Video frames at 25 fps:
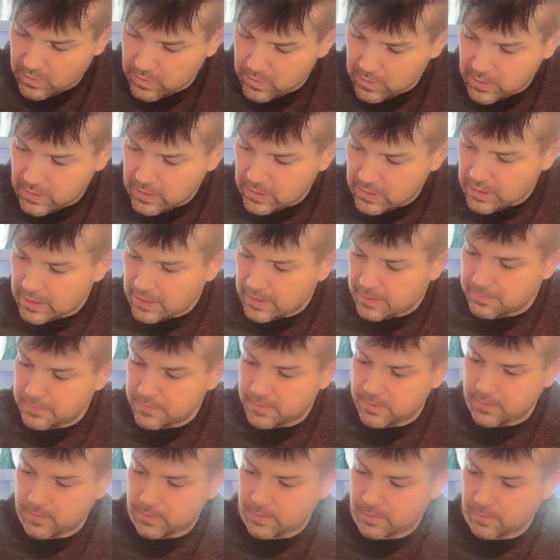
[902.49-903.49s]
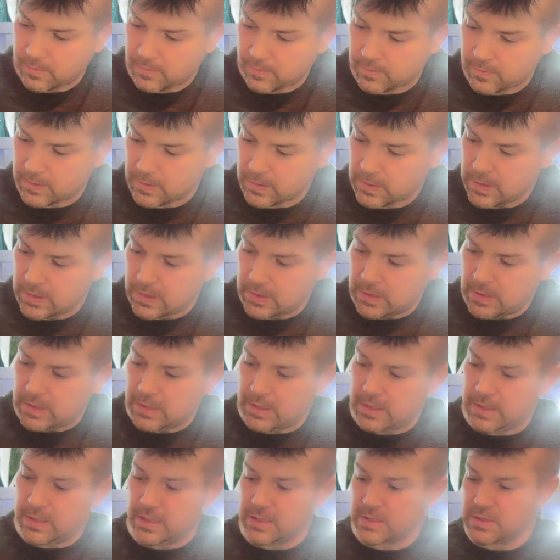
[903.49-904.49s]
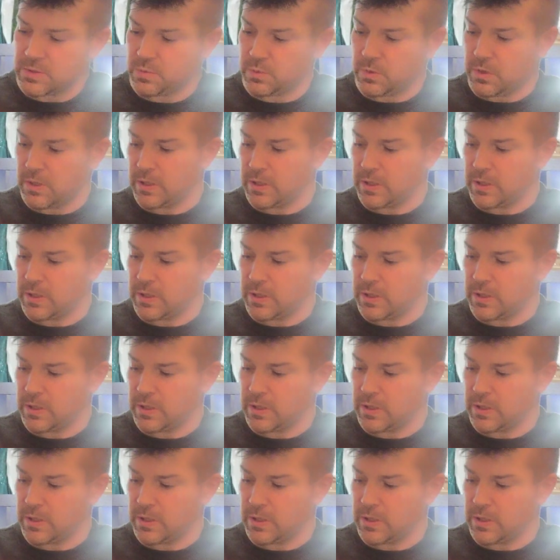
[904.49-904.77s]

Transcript: Um, and this one,